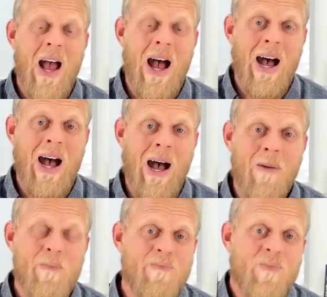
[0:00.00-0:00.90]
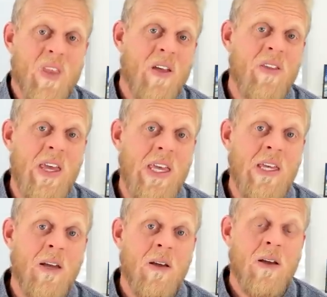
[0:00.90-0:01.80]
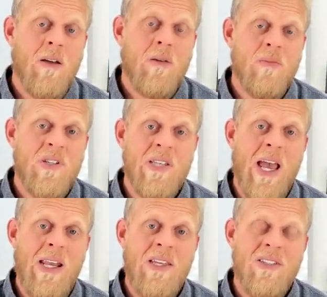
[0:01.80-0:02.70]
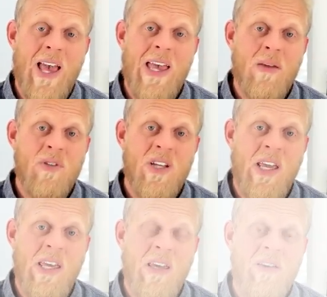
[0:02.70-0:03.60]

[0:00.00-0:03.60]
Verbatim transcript: are the Mercedes AMG,